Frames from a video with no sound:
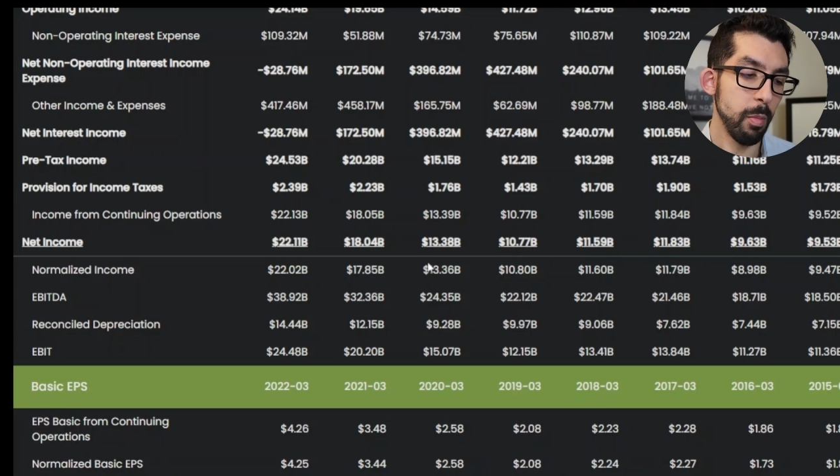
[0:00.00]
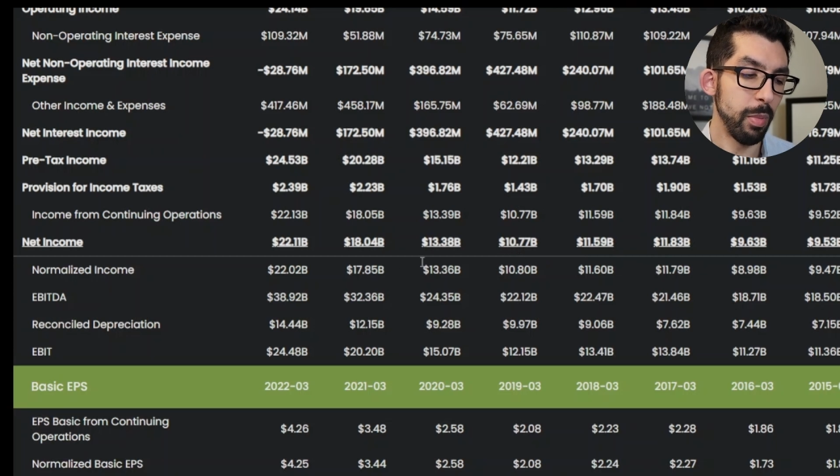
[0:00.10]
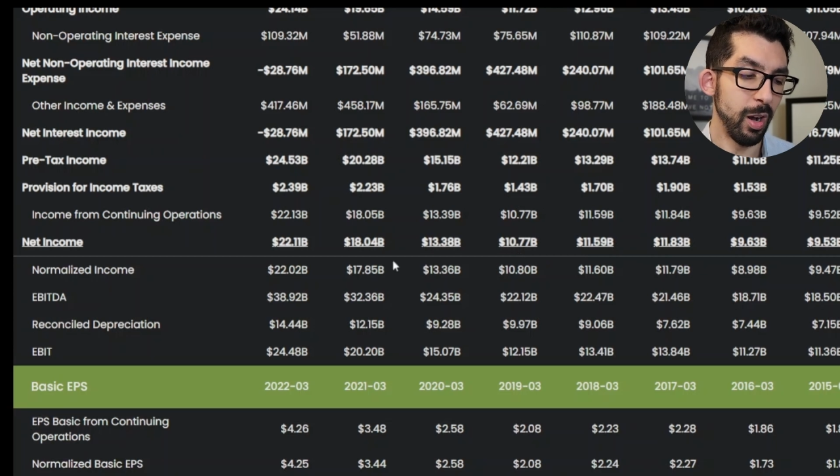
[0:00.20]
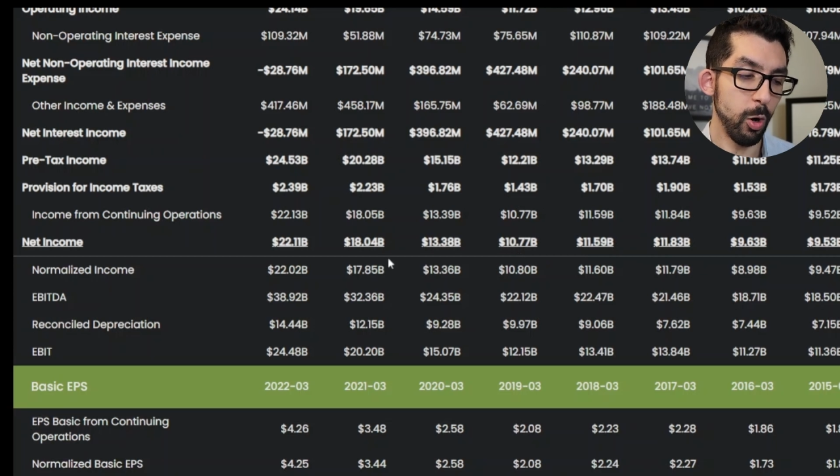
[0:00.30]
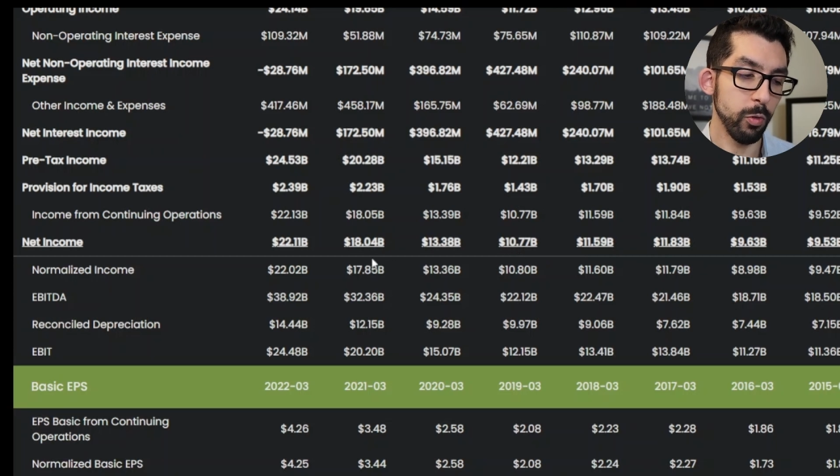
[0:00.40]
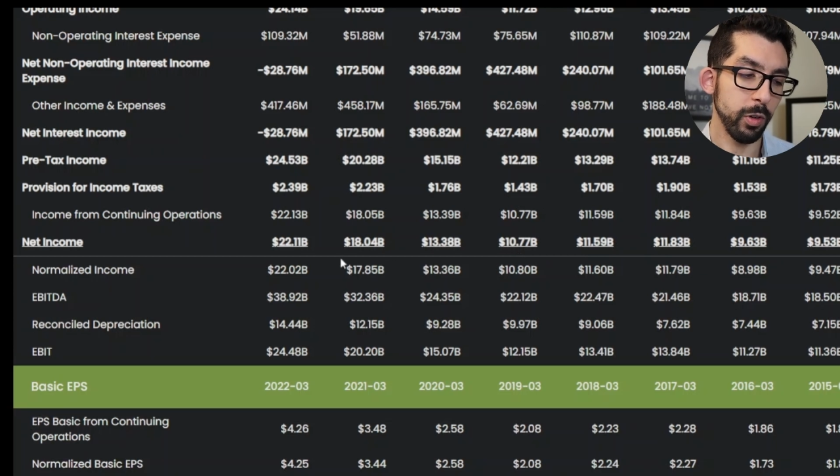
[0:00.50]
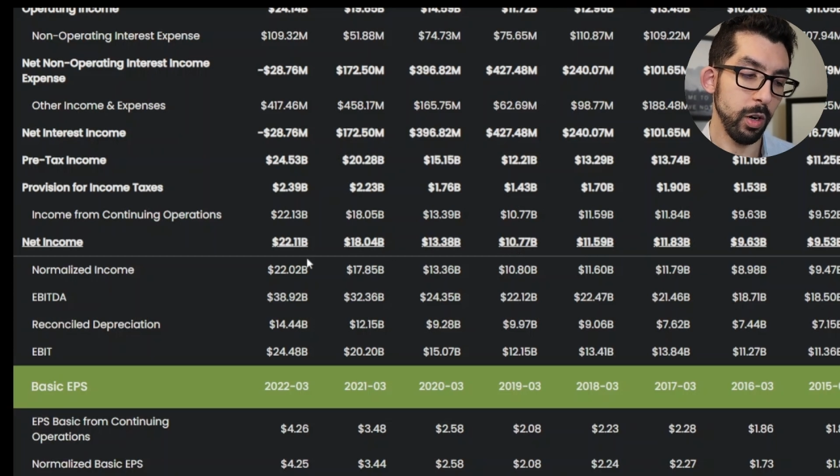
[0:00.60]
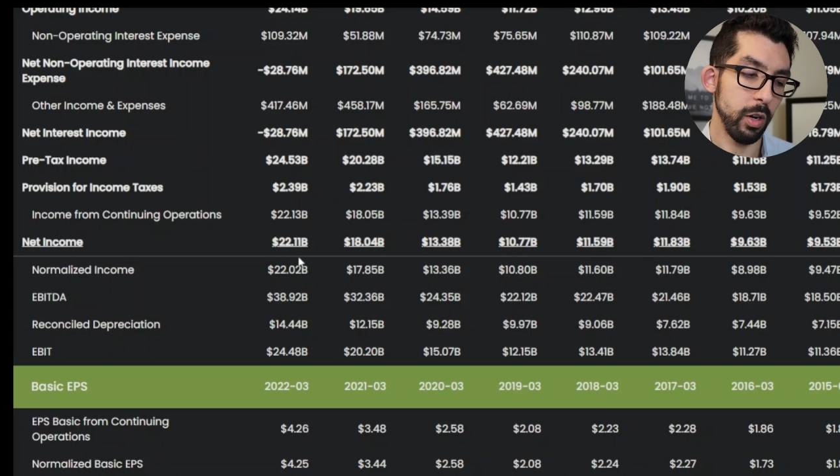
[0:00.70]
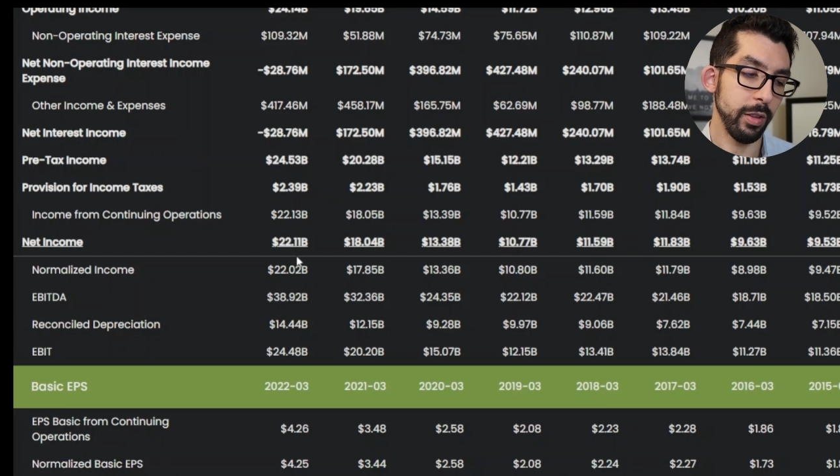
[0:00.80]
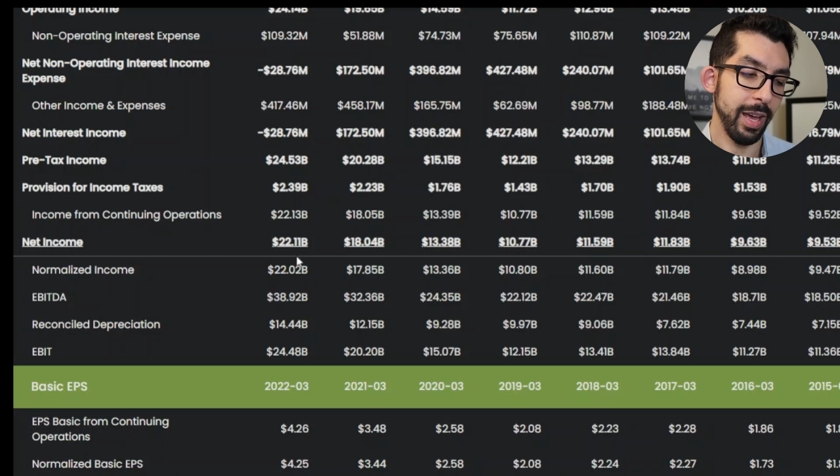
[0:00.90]
But
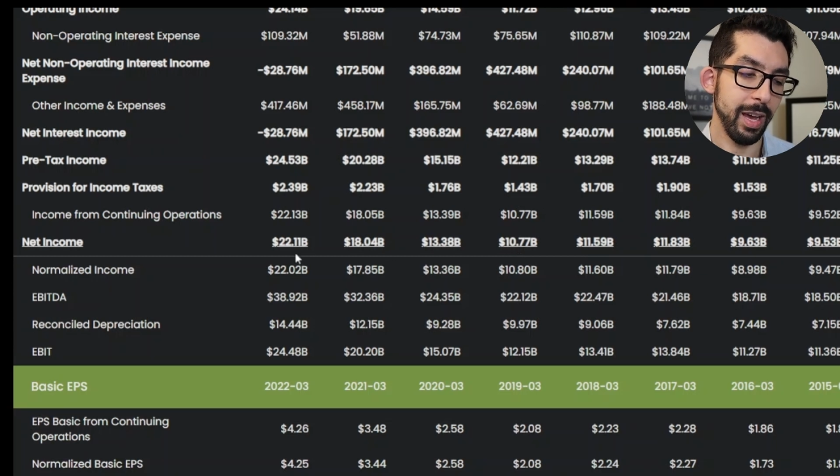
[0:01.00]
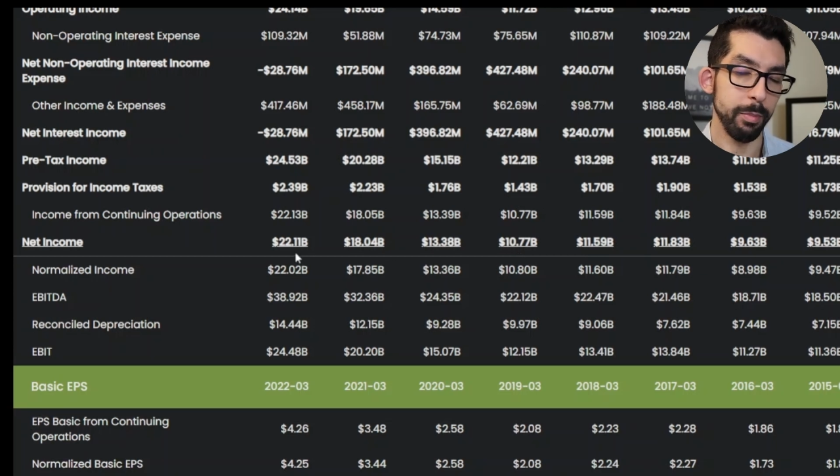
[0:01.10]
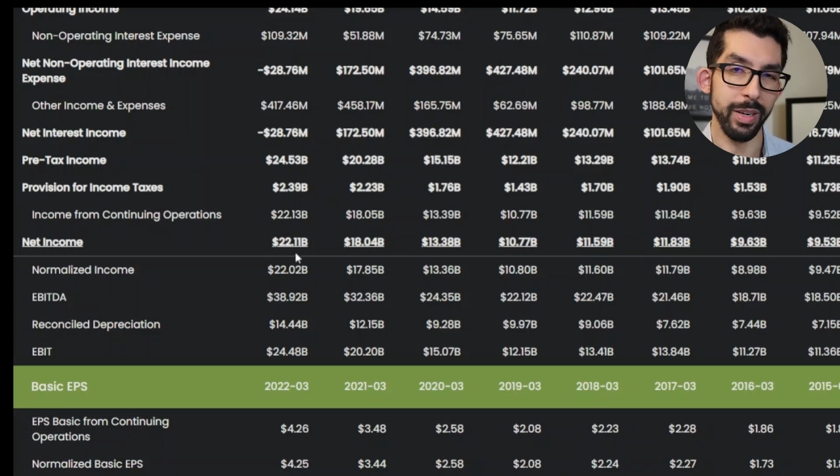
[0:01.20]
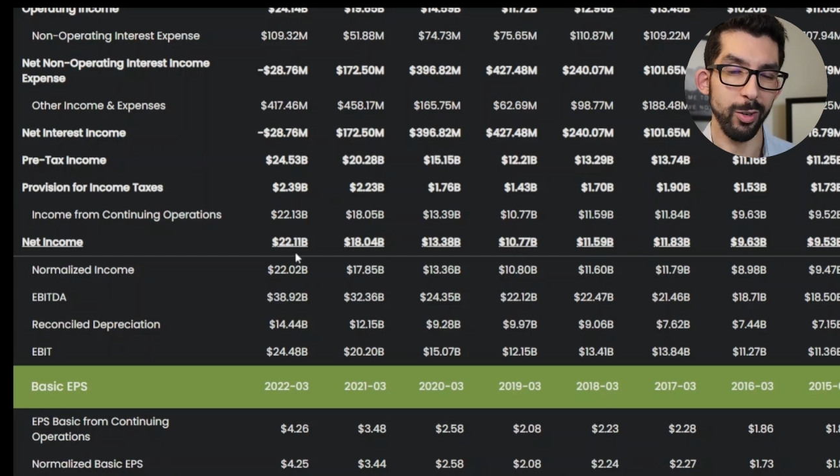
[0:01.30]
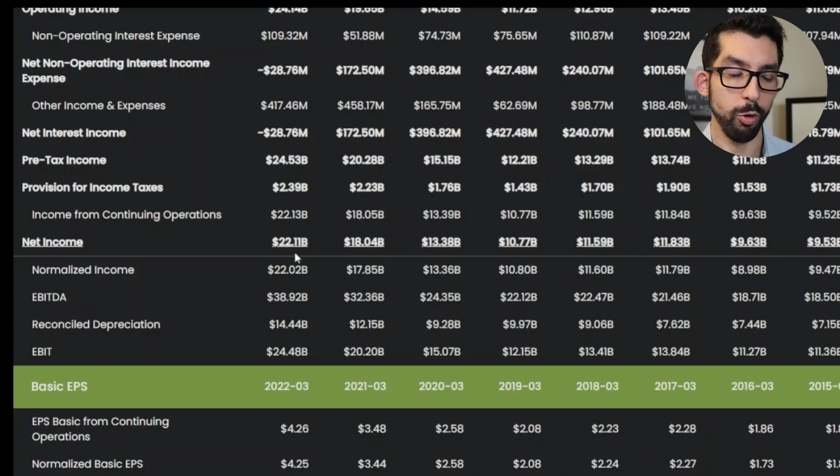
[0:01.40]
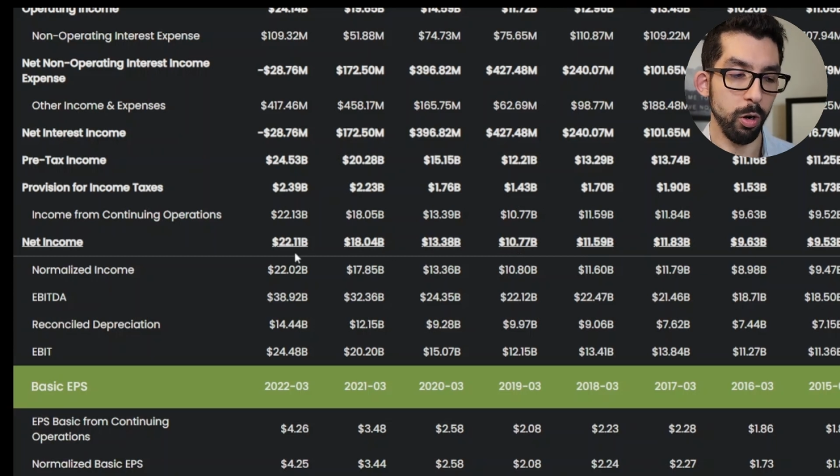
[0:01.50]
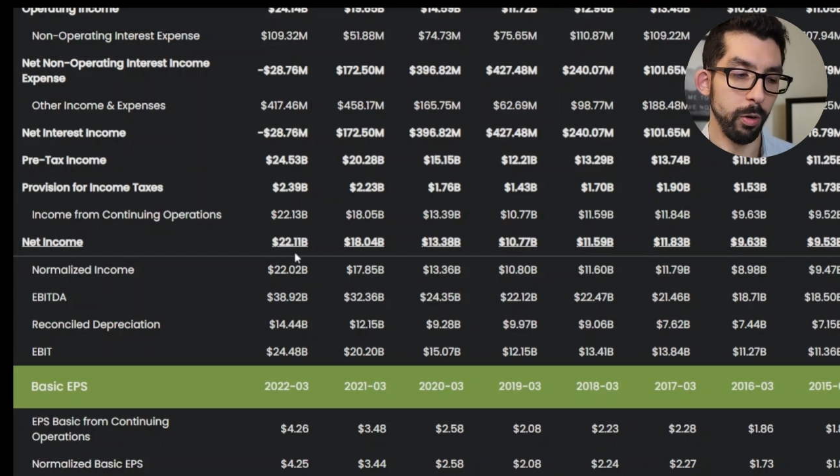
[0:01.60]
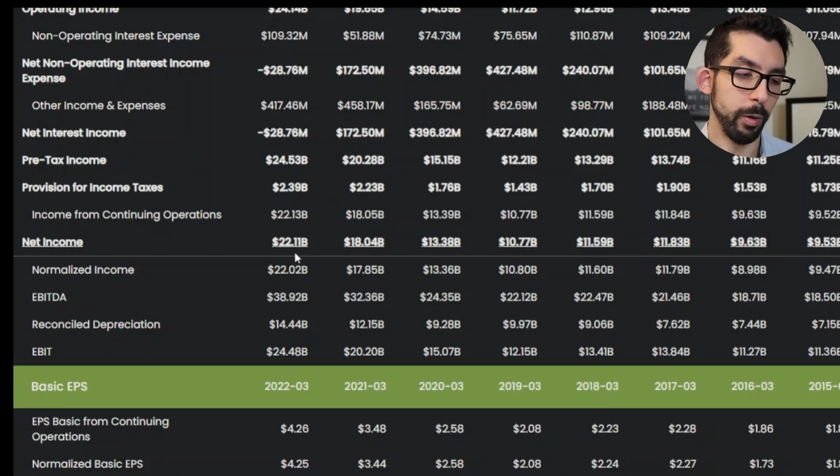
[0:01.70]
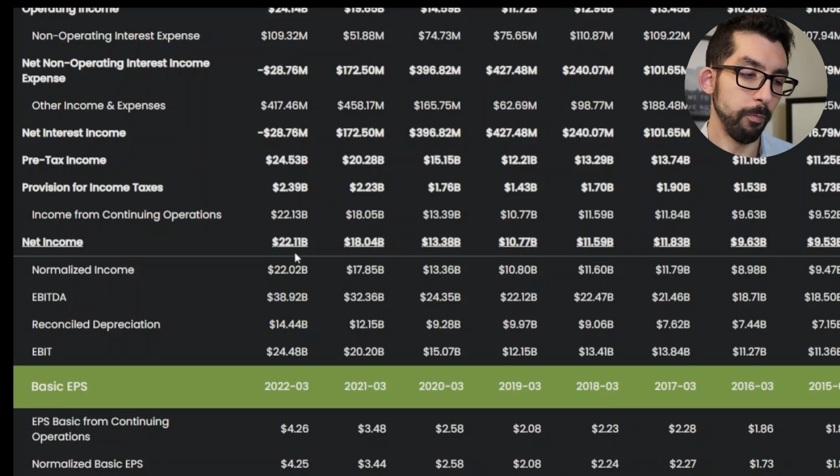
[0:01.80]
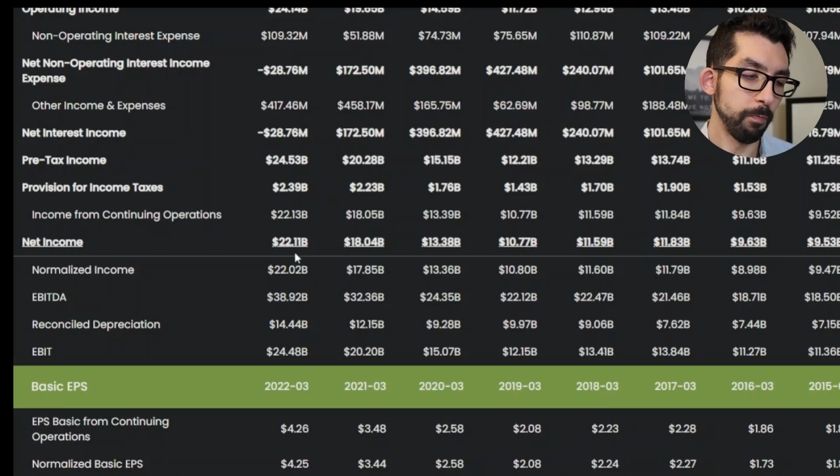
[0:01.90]
overall, they have been
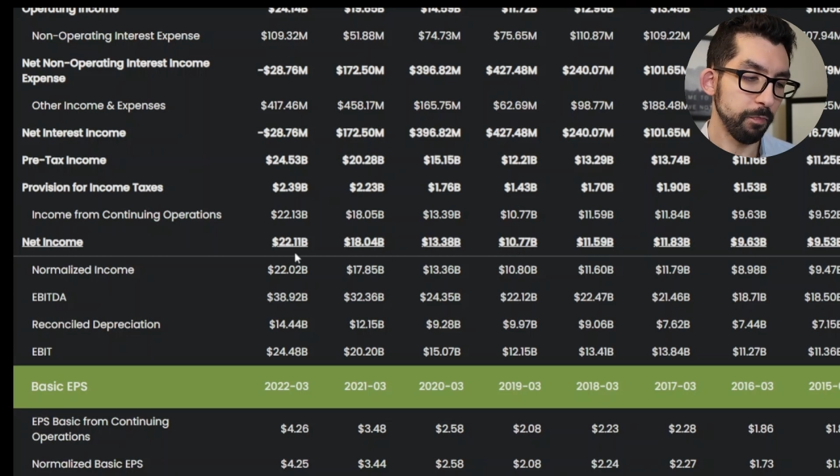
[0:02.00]
growing